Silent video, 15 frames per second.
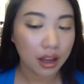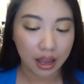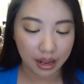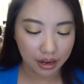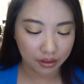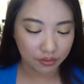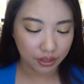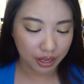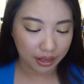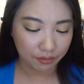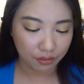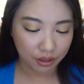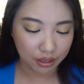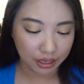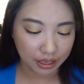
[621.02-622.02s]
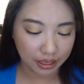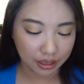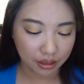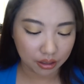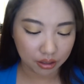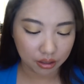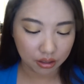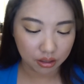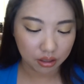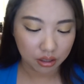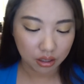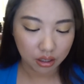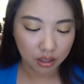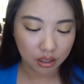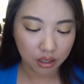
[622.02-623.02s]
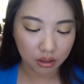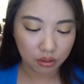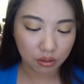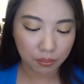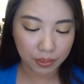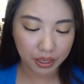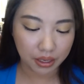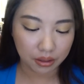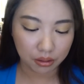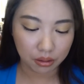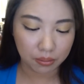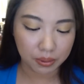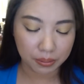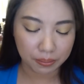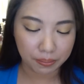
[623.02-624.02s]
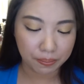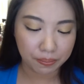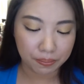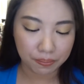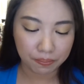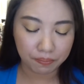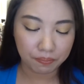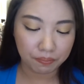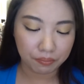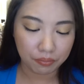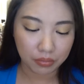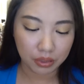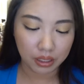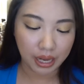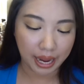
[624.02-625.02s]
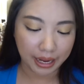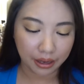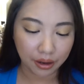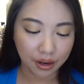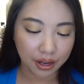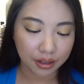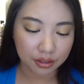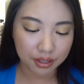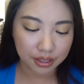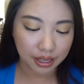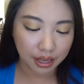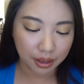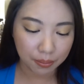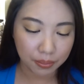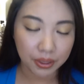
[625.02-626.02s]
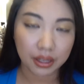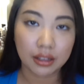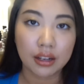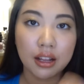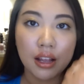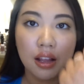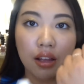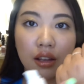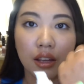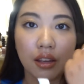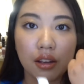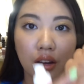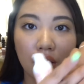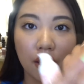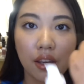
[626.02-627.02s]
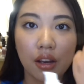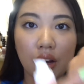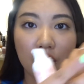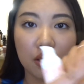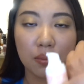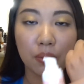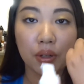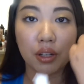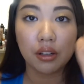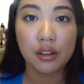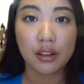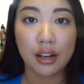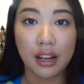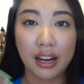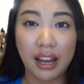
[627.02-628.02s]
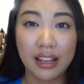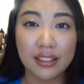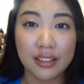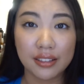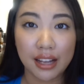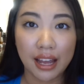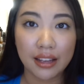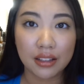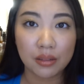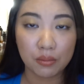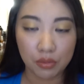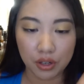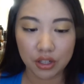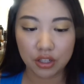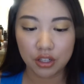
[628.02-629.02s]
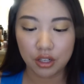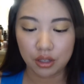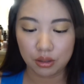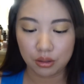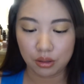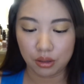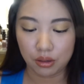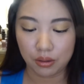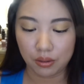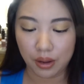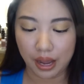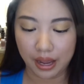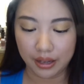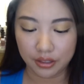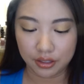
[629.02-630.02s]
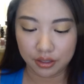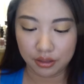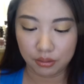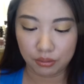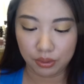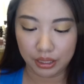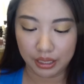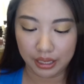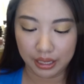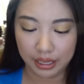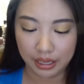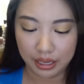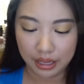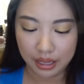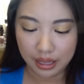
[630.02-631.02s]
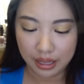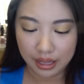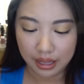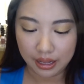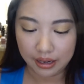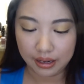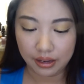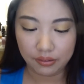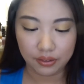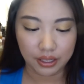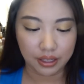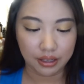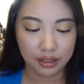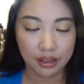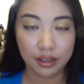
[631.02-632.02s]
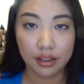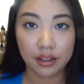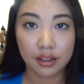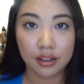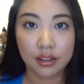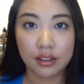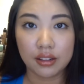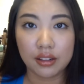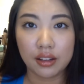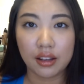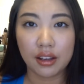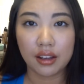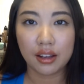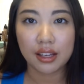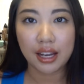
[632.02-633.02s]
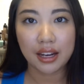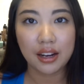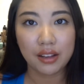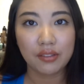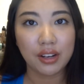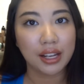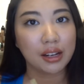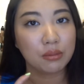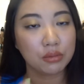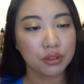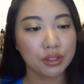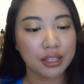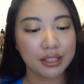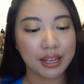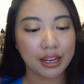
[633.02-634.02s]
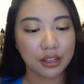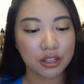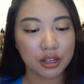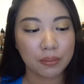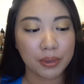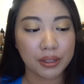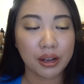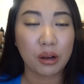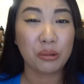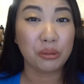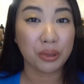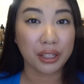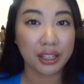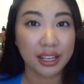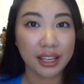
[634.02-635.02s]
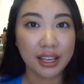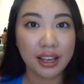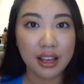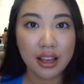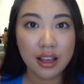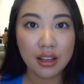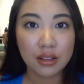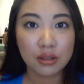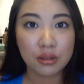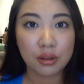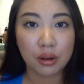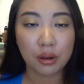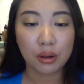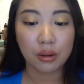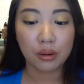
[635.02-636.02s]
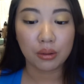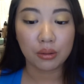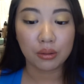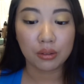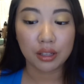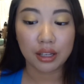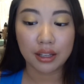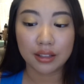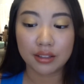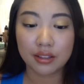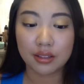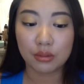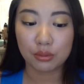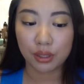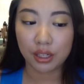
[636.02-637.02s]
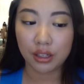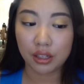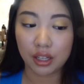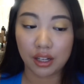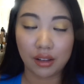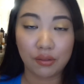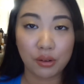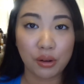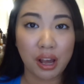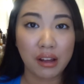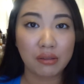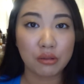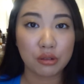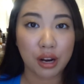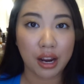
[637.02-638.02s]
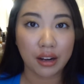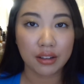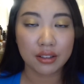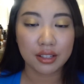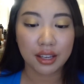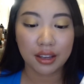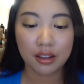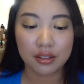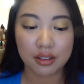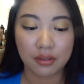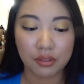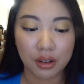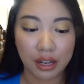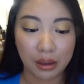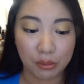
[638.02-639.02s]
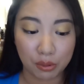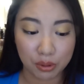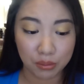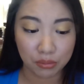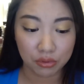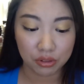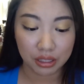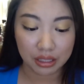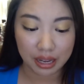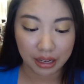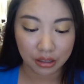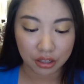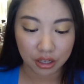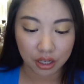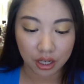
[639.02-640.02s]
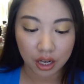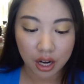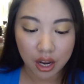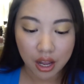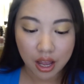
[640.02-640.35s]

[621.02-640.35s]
I love it. I feel like it could be a little bit lighter, I'd say, but in all in all, it's pretty good and has a nice moisture. So I just really love it. And it kind of have like a moussey texture, but not really. So it's really good if you have drier skin because I felt like with moussey texture,